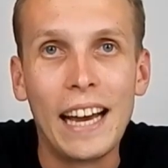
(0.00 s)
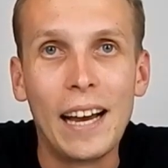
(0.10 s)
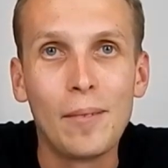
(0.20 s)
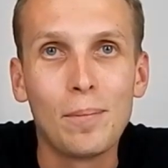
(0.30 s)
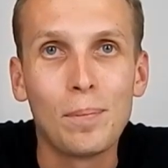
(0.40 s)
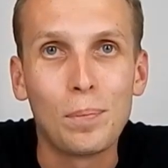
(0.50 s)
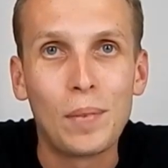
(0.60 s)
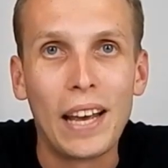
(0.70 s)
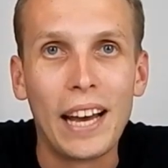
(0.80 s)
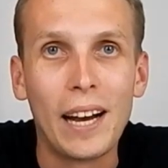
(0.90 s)
Yeah,
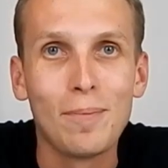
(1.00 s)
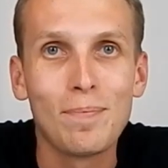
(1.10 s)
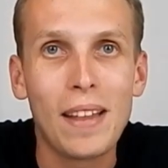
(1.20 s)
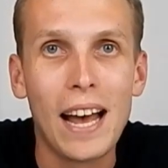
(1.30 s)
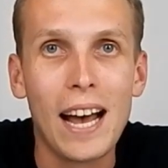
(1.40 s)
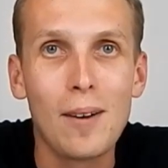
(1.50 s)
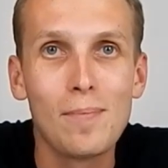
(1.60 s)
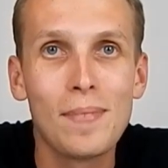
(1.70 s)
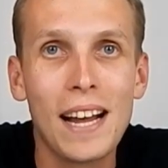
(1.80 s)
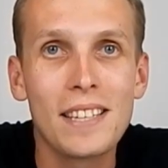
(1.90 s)
yeah,
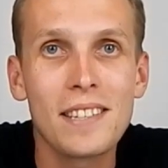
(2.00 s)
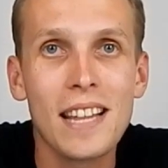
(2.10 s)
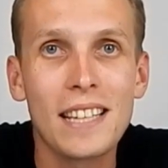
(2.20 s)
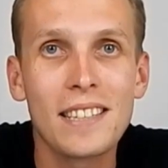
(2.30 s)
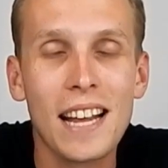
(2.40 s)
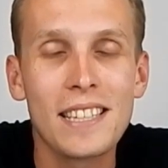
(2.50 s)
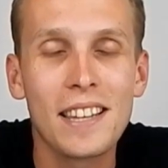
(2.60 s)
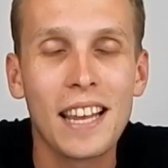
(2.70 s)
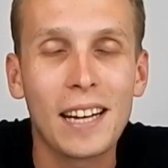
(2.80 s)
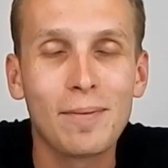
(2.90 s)
um, that's, that's,
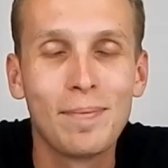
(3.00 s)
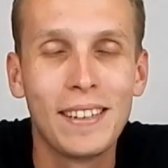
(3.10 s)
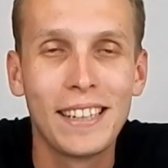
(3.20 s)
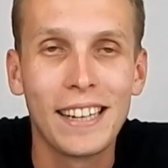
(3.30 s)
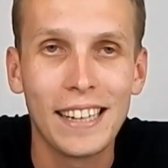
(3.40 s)
that's a thing.